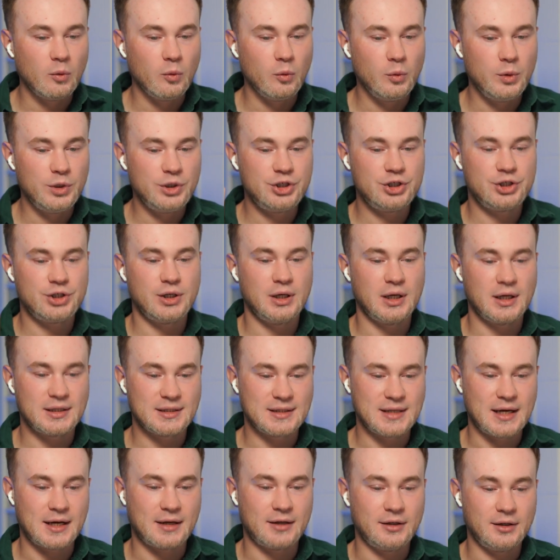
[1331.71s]
which
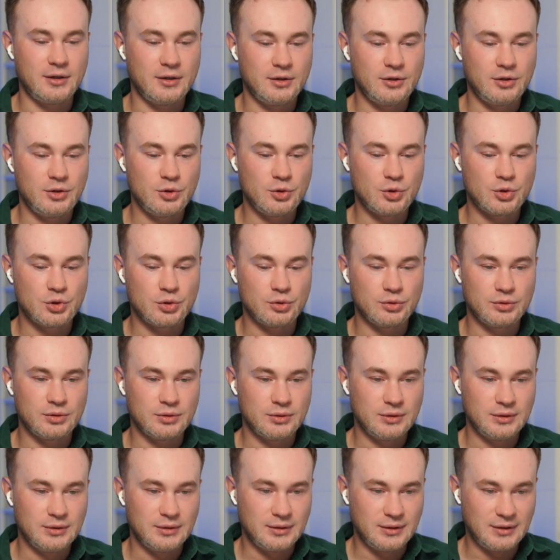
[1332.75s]
exactly you
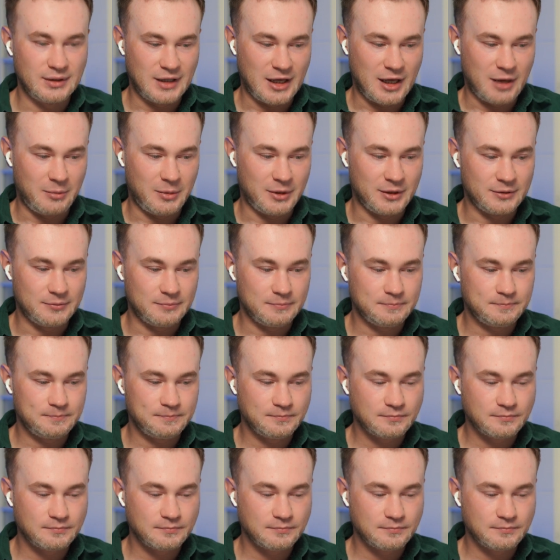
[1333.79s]
should name it.